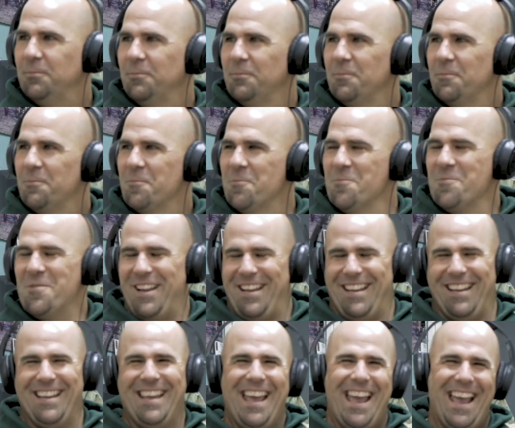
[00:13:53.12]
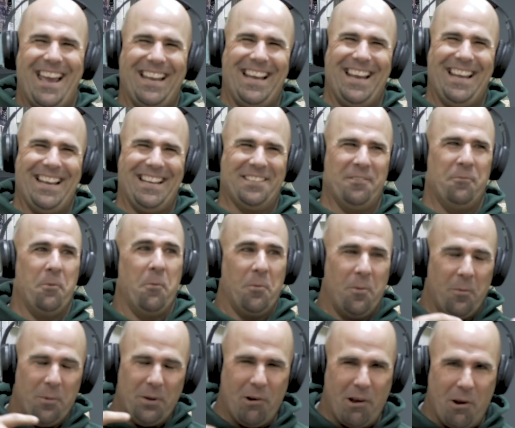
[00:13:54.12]
and I said,
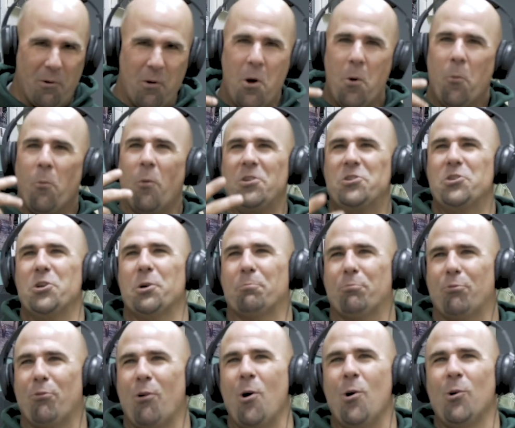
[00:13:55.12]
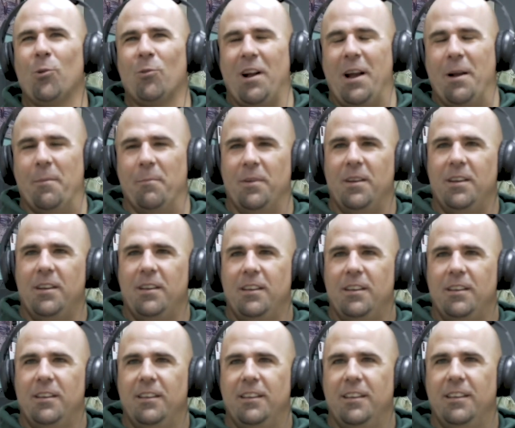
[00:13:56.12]
well, great, what's your program?
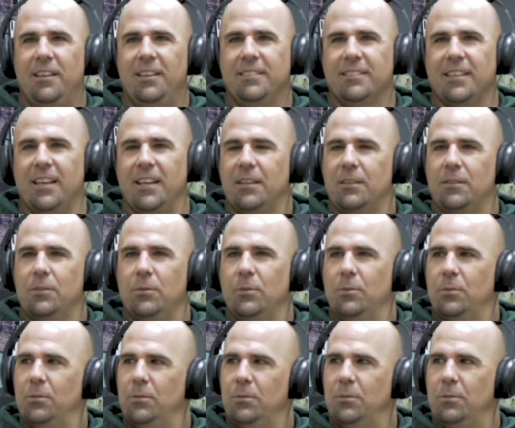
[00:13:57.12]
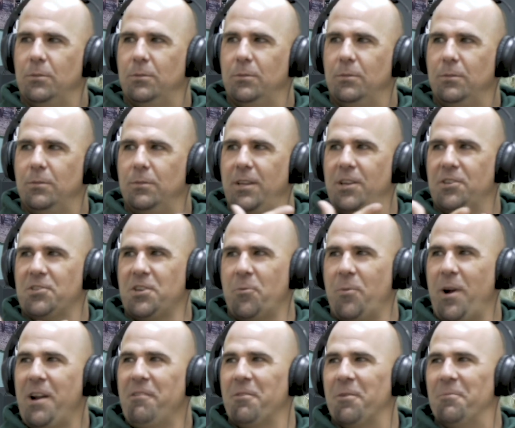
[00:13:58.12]
And he's like, here's our
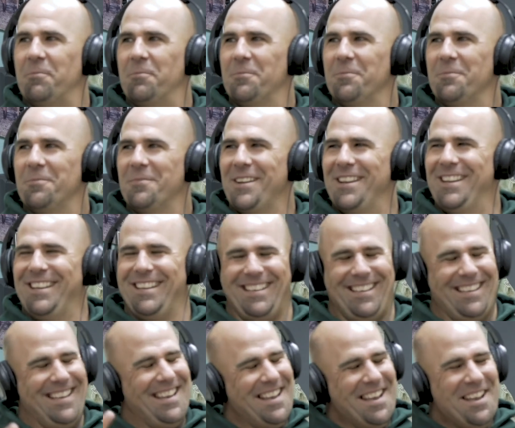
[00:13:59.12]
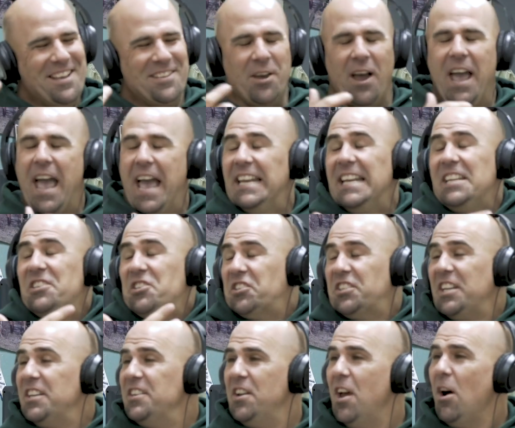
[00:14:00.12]
weight room. And he just
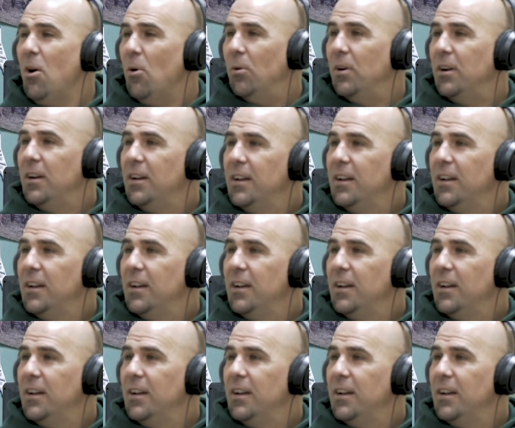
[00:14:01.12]
didn't know.